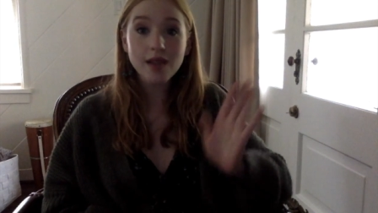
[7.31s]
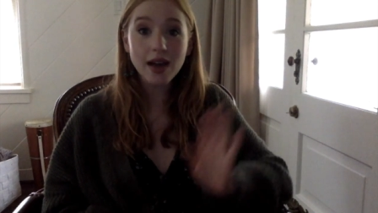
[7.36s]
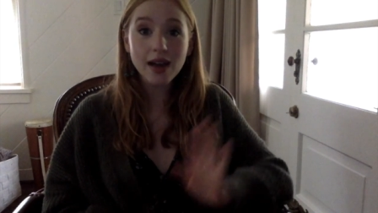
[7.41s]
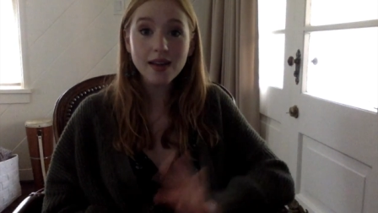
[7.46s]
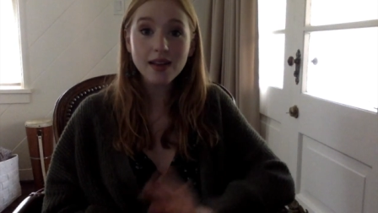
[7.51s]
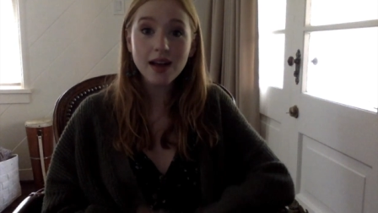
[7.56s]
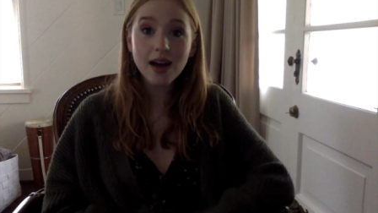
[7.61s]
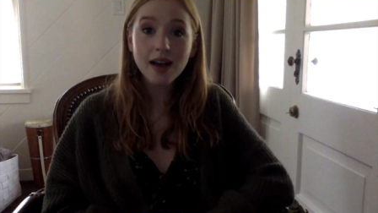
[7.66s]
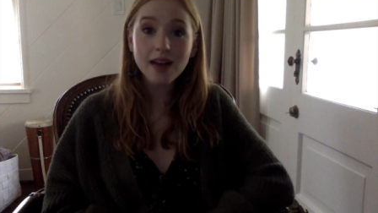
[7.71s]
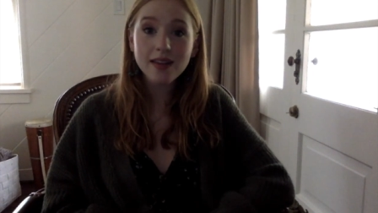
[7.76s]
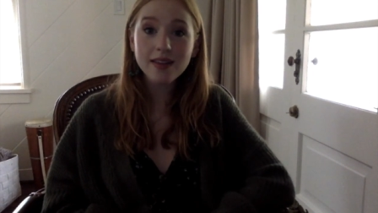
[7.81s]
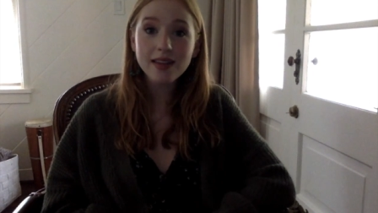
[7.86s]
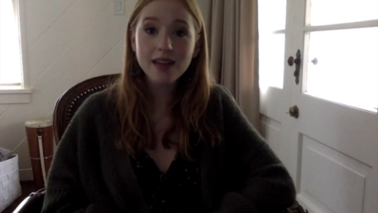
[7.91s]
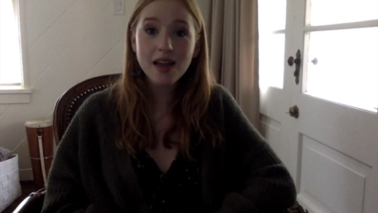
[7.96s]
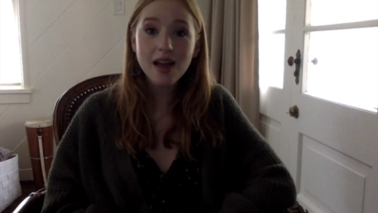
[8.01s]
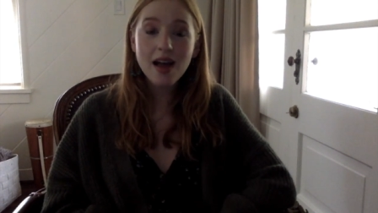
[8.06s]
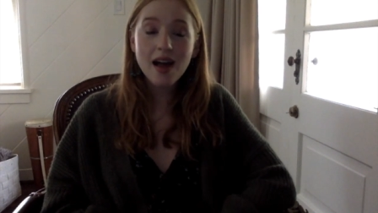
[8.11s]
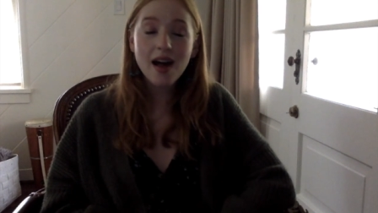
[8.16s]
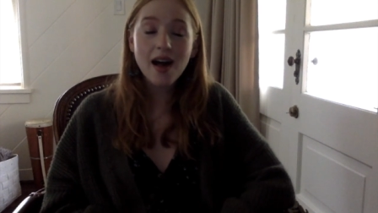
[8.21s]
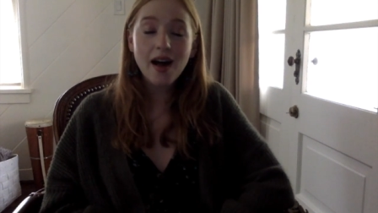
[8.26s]
Hi, class.
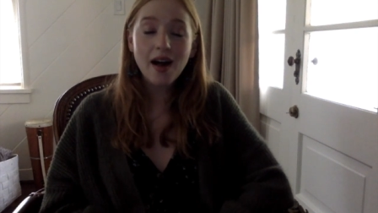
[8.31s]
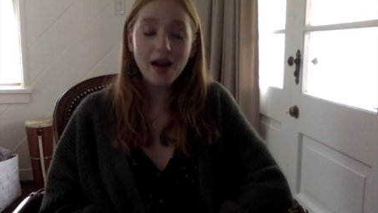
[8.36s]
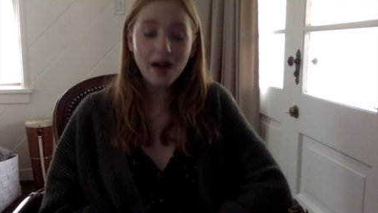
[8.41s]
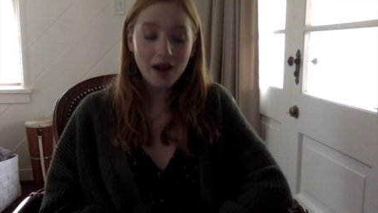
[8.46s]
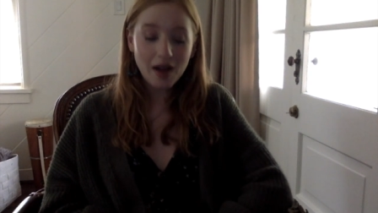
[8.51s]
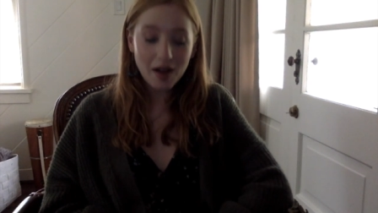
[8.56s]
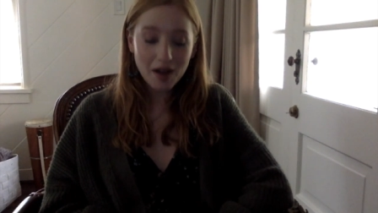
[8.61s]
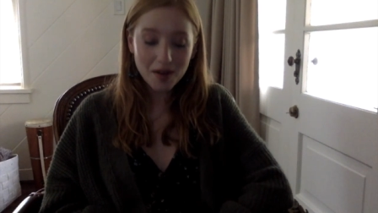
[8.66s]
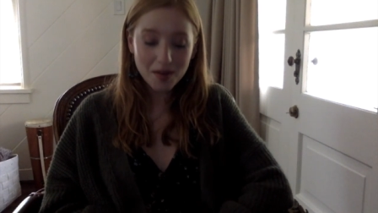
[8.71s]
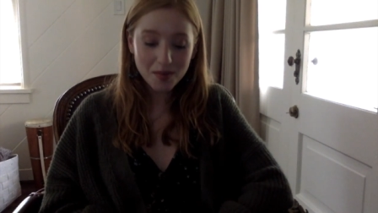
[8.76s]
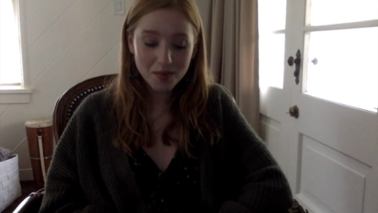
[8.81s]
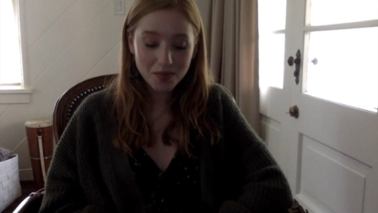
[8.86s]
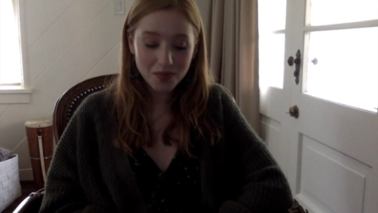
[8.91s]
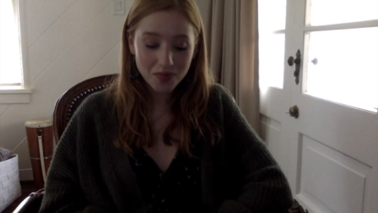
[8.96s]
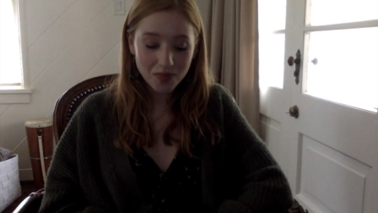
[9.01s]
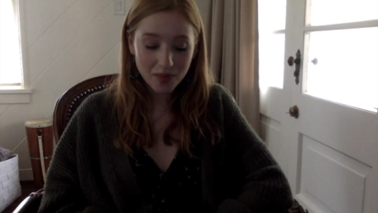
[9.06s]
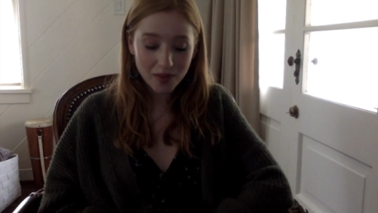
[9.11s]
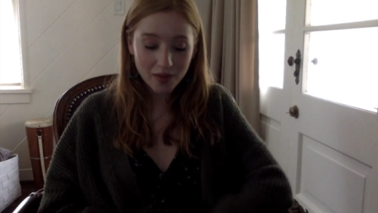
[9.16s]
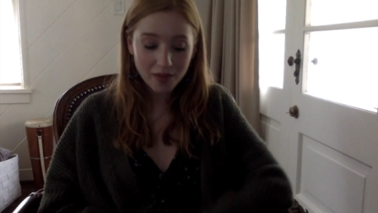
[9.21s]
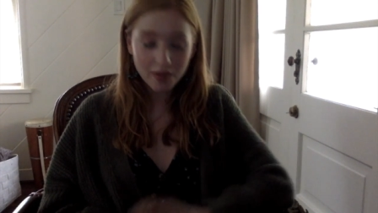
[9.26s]
Um,
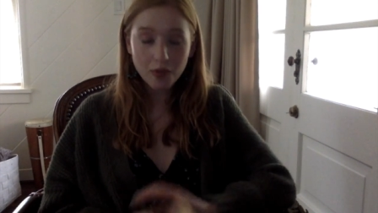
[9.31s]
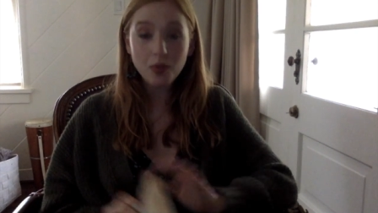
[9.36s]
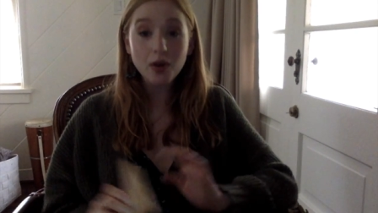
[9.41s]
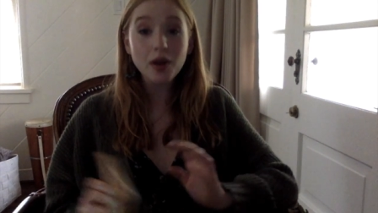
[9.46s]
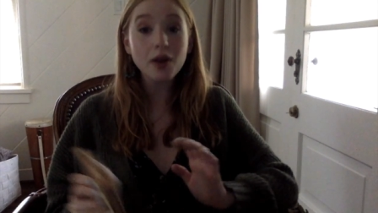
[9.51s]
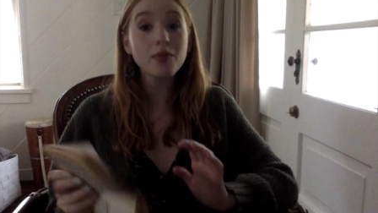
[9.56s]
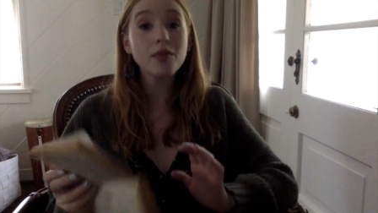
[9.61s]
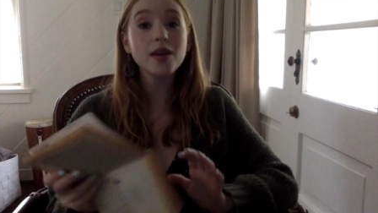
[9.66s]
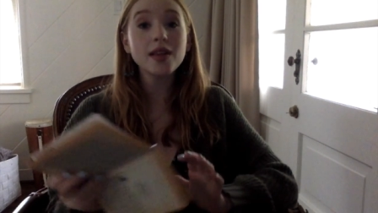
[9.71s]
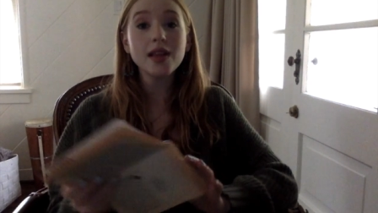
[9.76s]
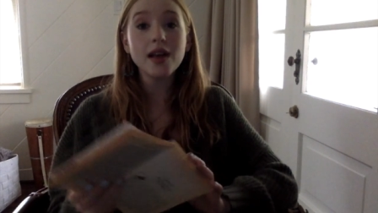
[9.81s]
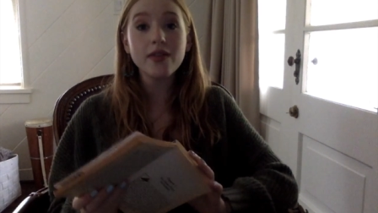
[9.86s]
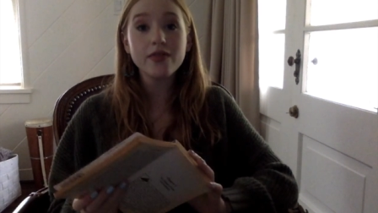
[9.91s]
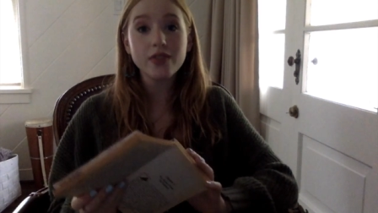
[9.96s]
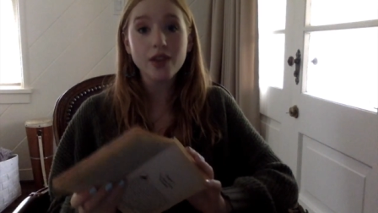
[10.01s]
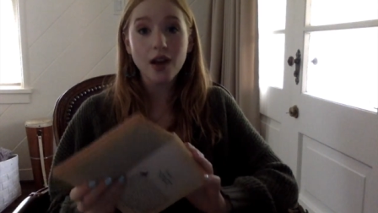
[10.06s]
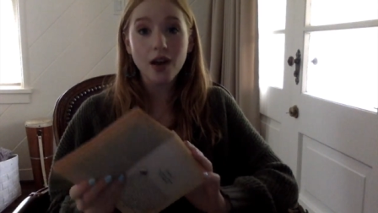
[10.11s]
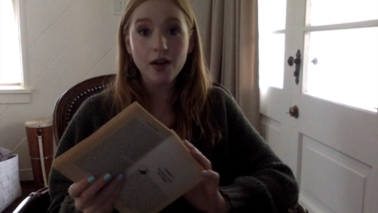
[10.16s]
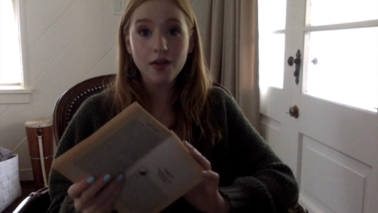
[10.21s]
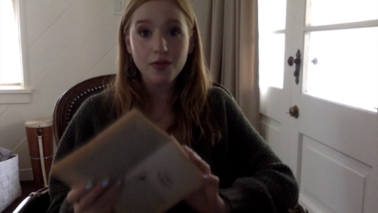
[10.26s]
so where we
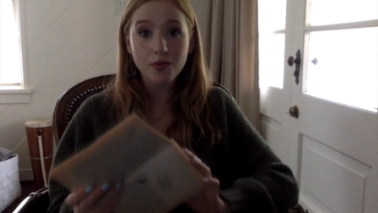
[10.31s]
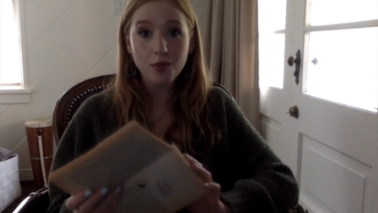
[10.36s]
left off,